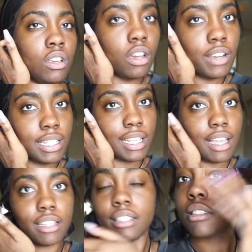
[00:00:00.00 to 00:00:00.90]
Alright
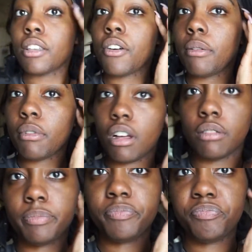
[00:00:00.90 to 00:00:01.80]
guys, so
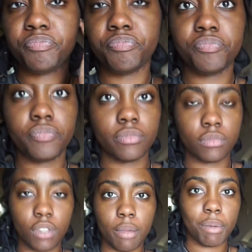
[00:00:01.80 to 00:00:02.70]
I'm
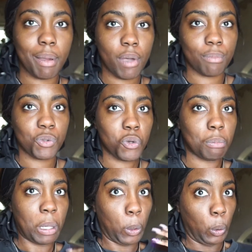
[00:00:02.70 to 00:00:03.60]
in my mom's room.
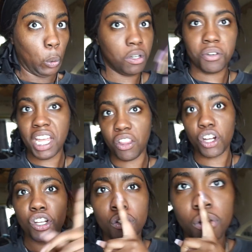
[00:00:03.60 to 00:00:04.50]
Ooh, don't tell her.
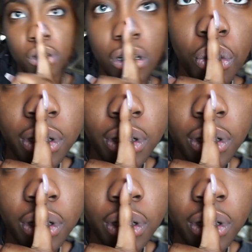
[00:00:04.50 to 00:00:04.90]
Don't